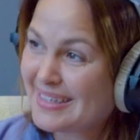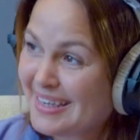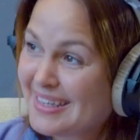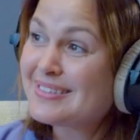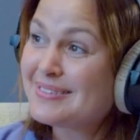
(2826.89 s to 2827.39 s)

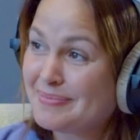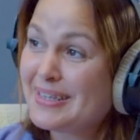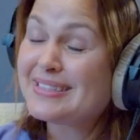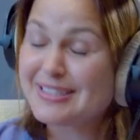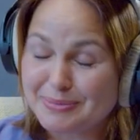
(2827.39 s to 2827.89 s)
Yes,
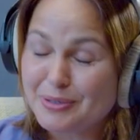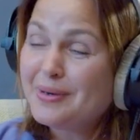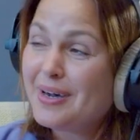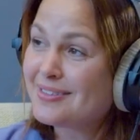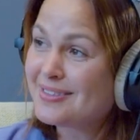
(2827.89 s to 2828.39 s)
it's a small
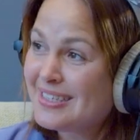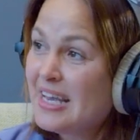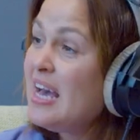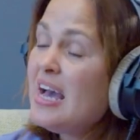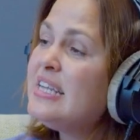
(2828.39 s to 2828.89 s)
world.
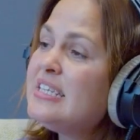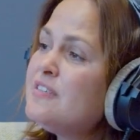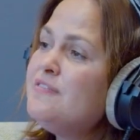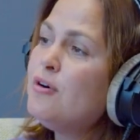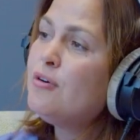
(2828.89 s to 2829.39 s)
It doesn't
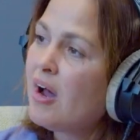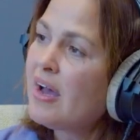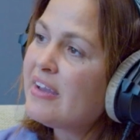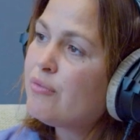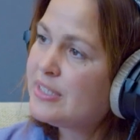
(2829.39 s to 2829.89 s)
feel right
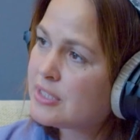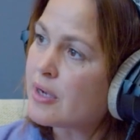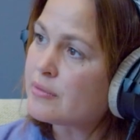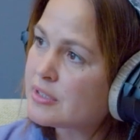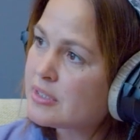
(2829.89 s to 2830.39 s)
if we
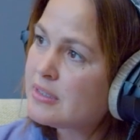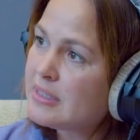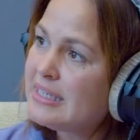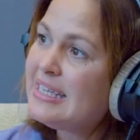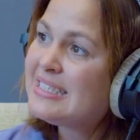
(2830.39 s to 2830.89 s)
don't. It
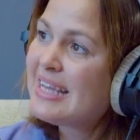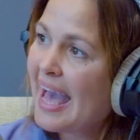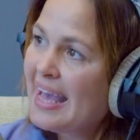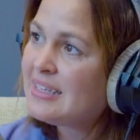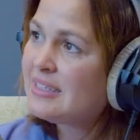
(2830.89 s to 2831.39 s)
needs to
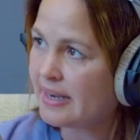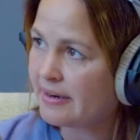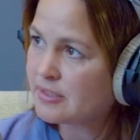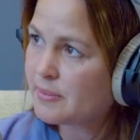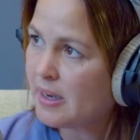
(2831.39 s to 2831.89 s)
end there
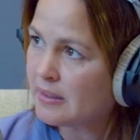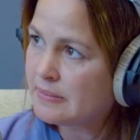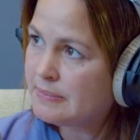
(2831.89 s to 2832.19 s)
as well.